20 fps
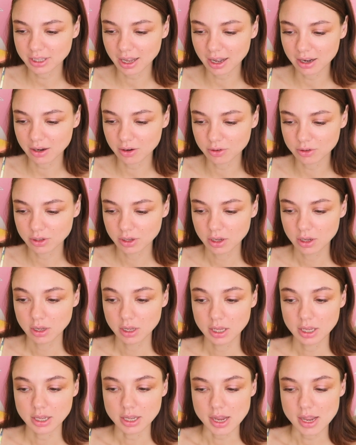how.
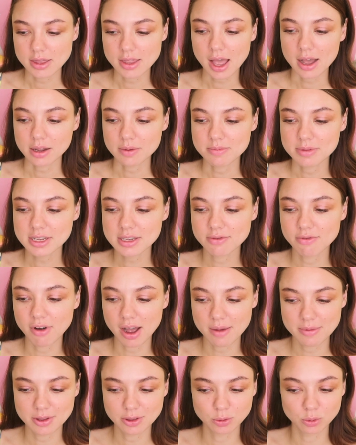Okay, here
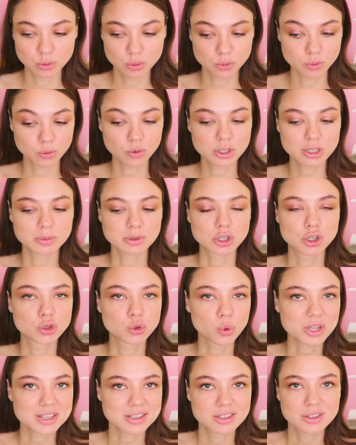we go. What
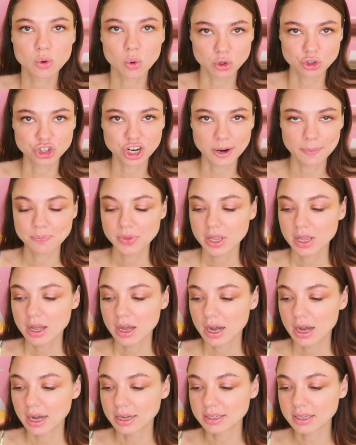does a cat eat?
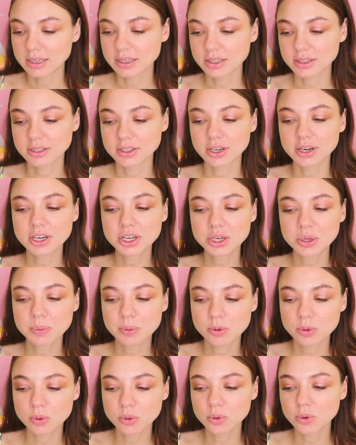She eats
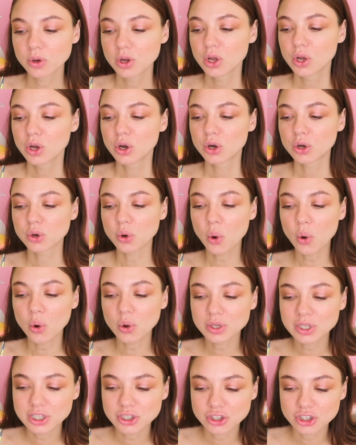fish, sushi,
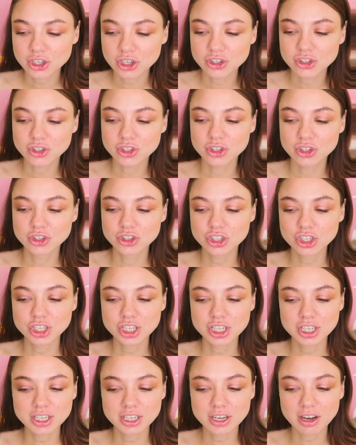vegetables,
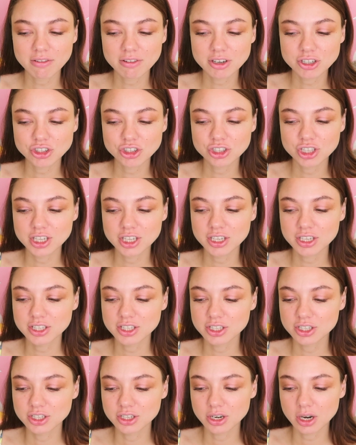barbecue
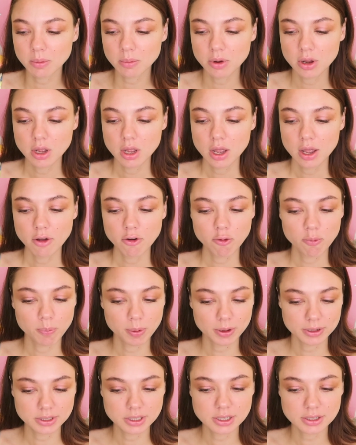cheese.
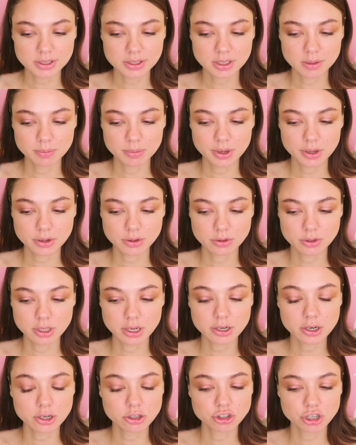Pretty good, but
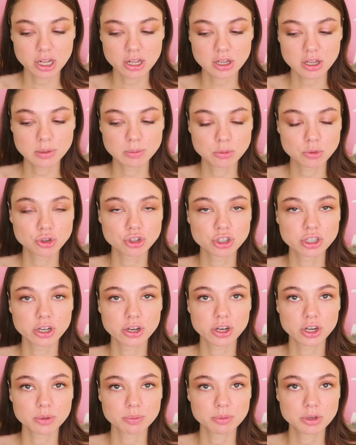the first we need
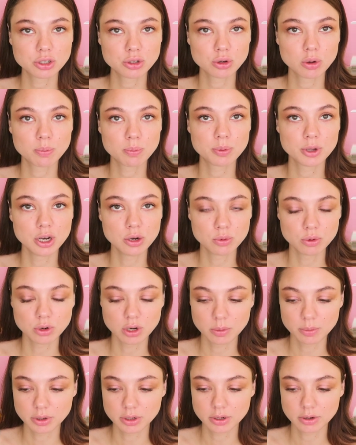to give her
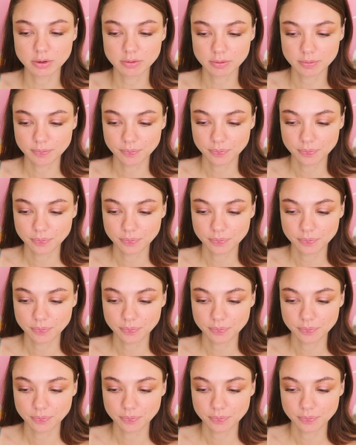pills.